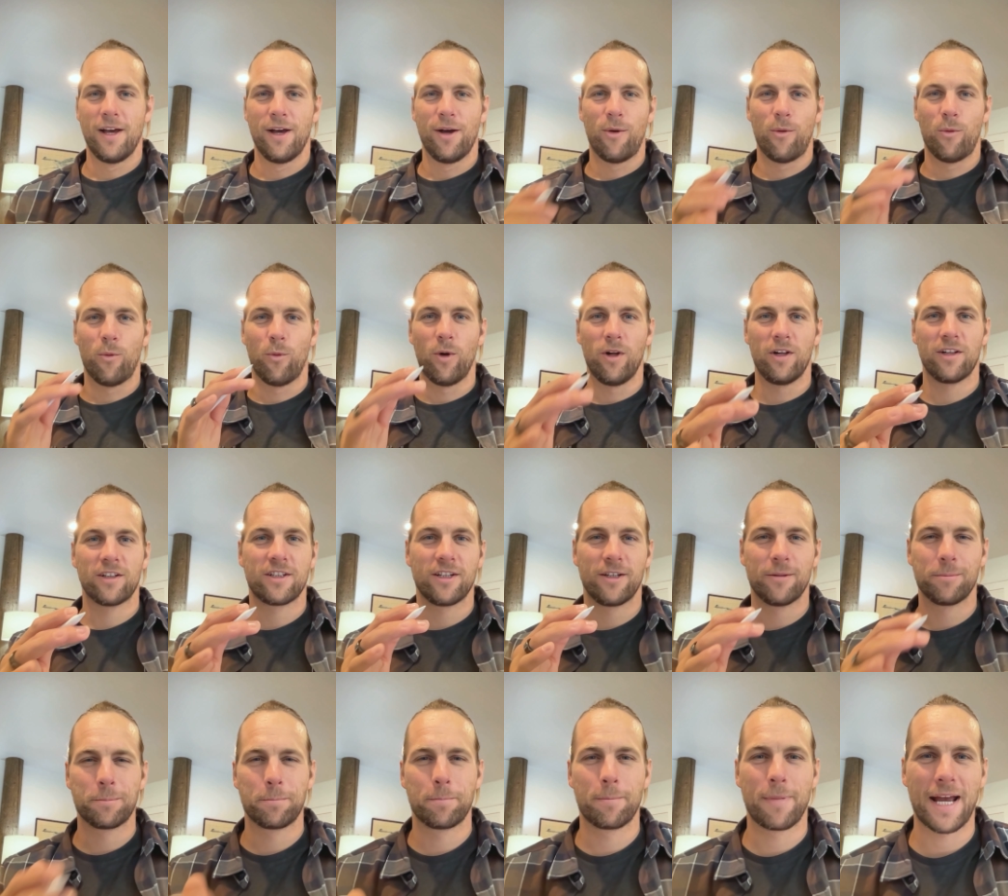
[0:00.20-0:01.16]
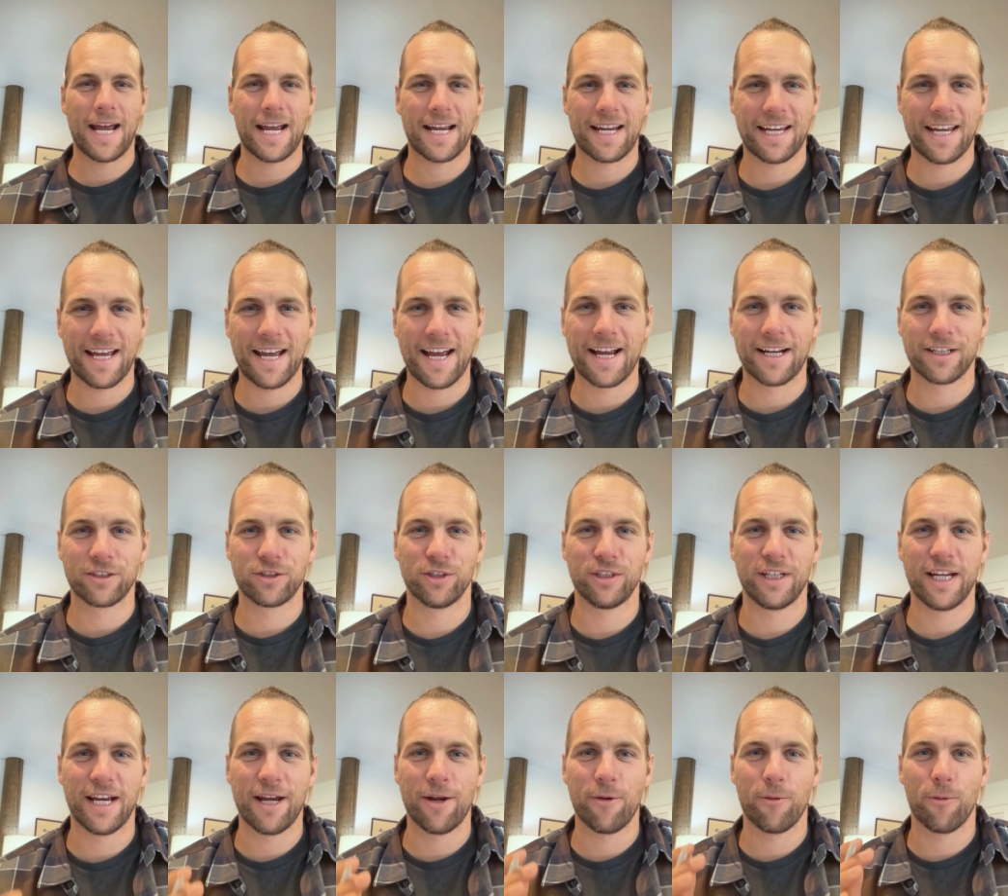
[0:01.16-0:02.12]
Welcome back, gang.
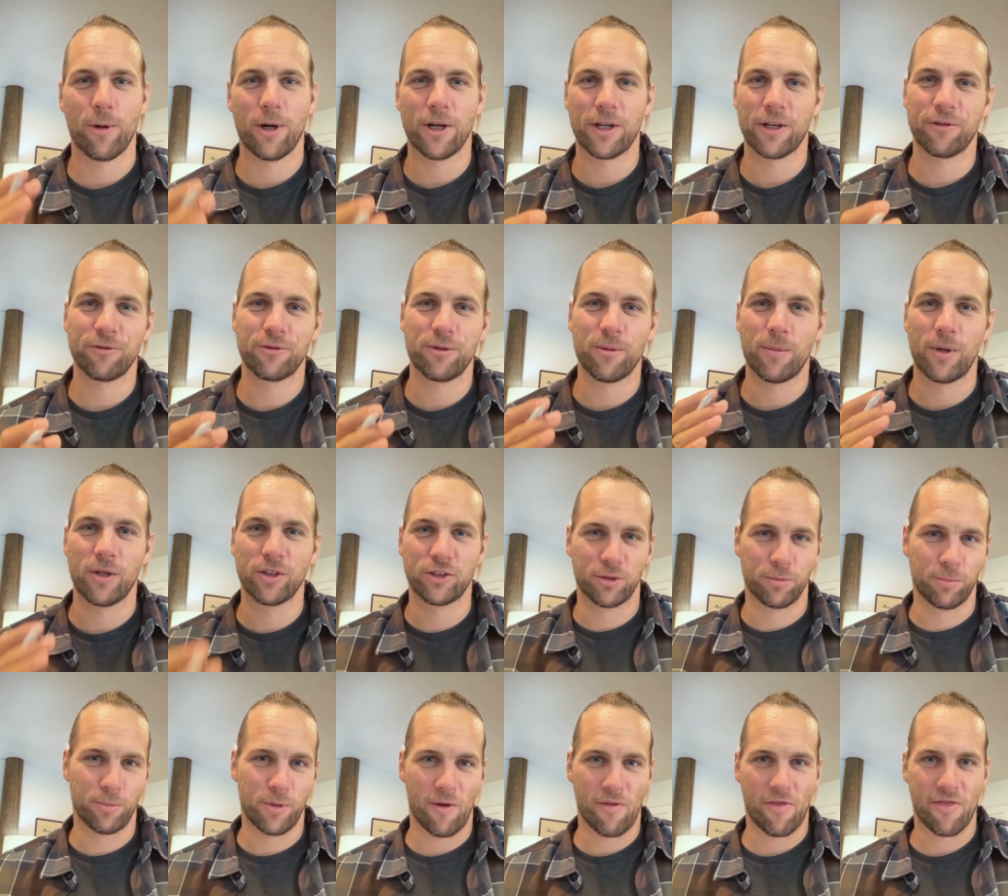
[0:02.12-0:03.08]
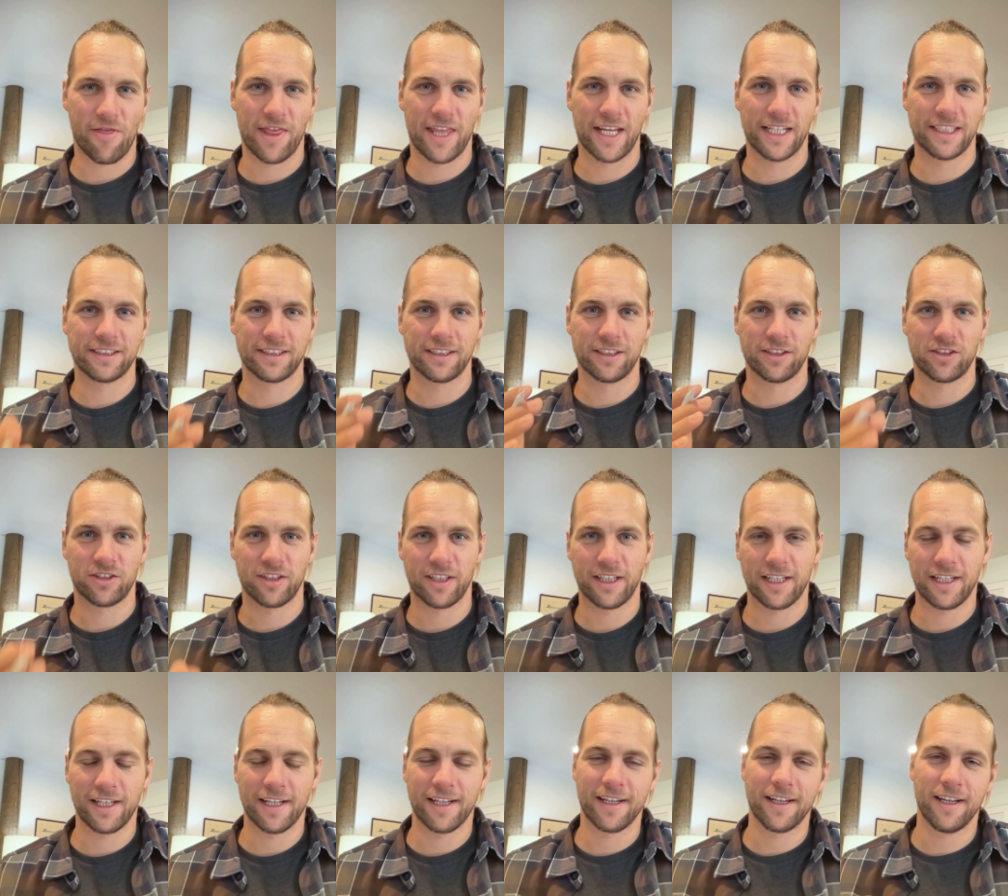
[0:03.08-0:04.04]
Today, one of the most important things in
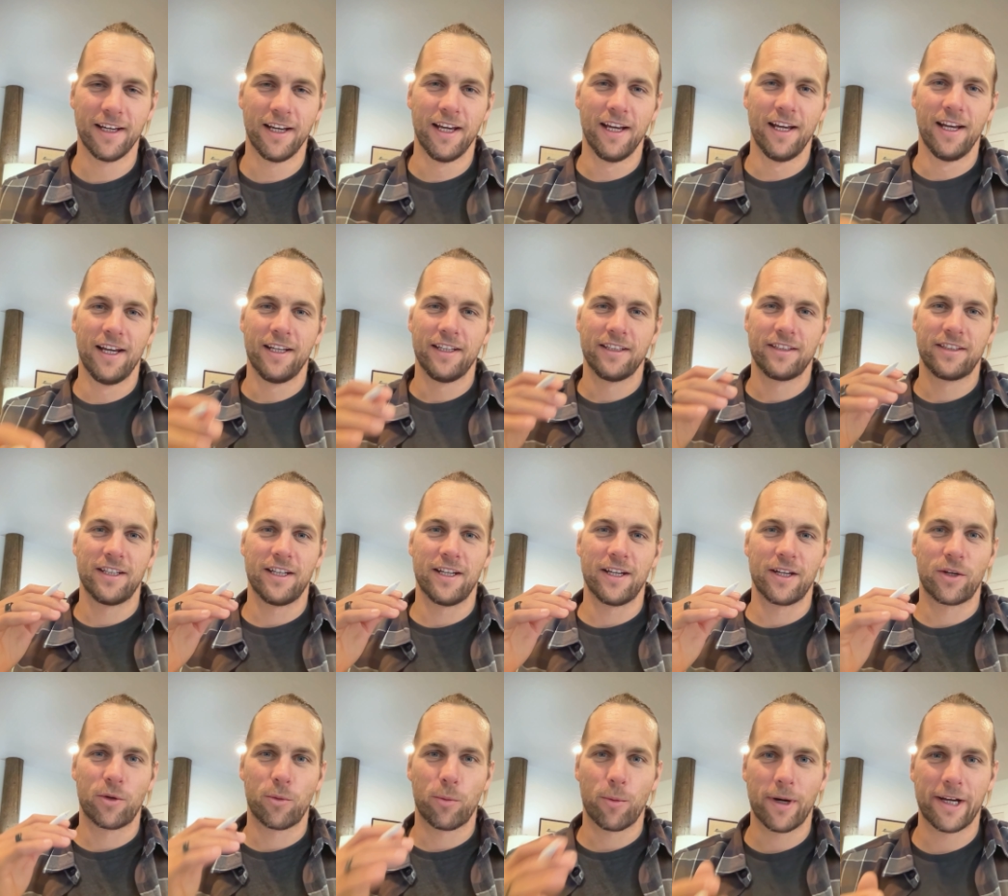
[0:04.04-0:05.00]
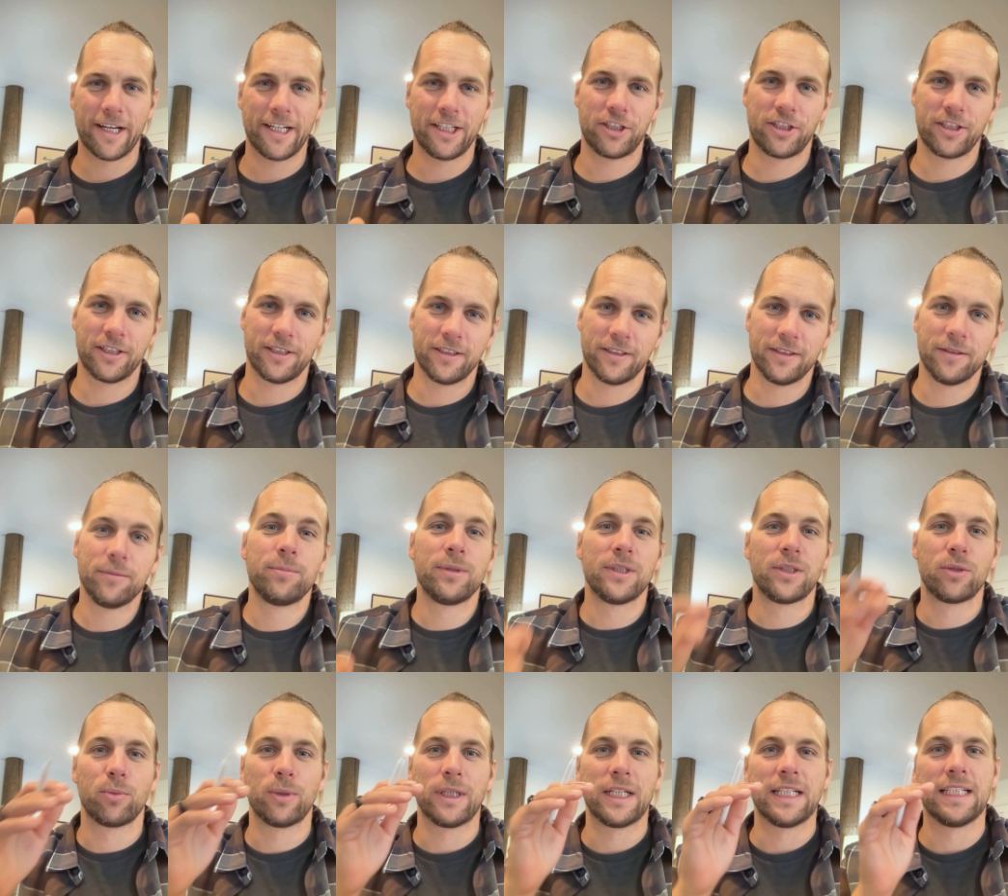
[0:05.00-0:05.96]
training, the equation
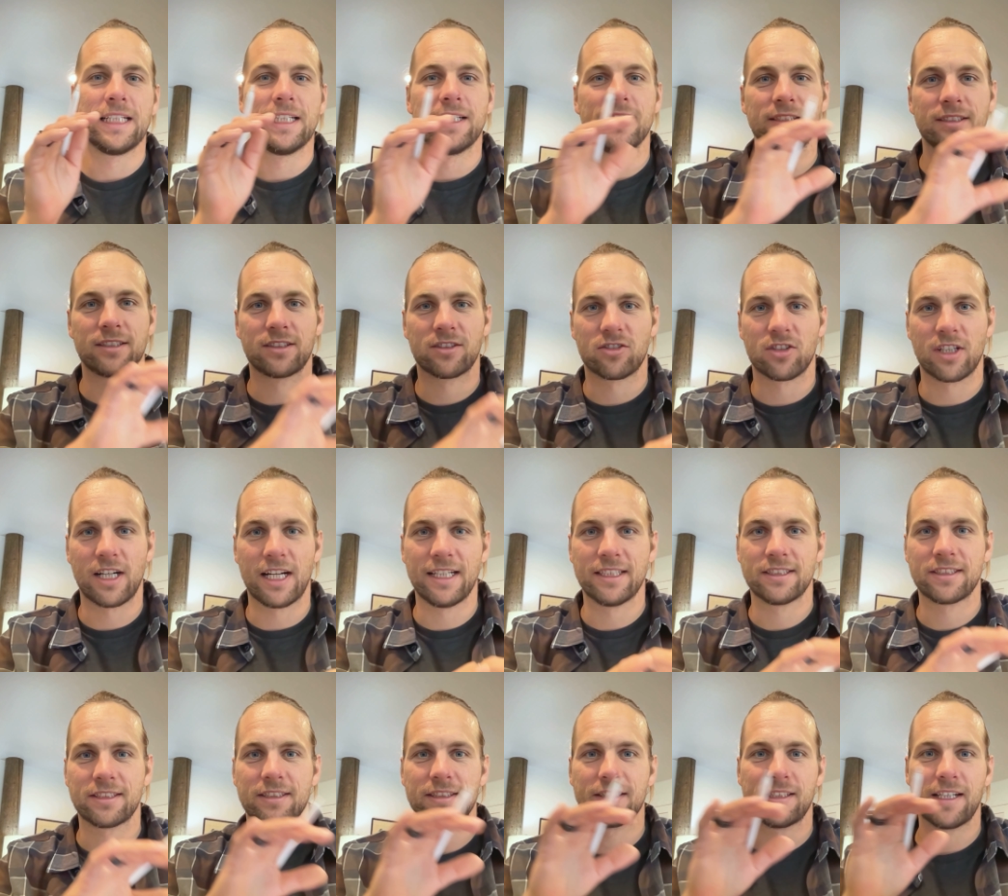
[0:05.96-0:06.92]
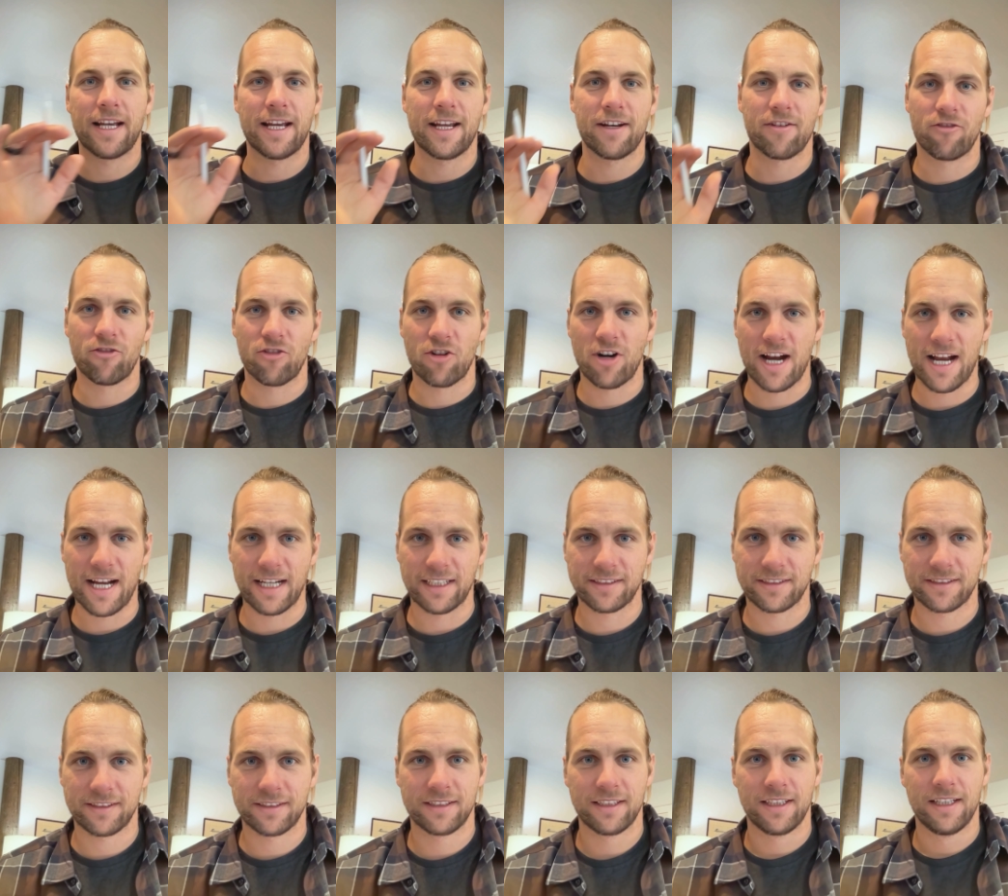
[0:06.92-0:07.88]
between stress and rest.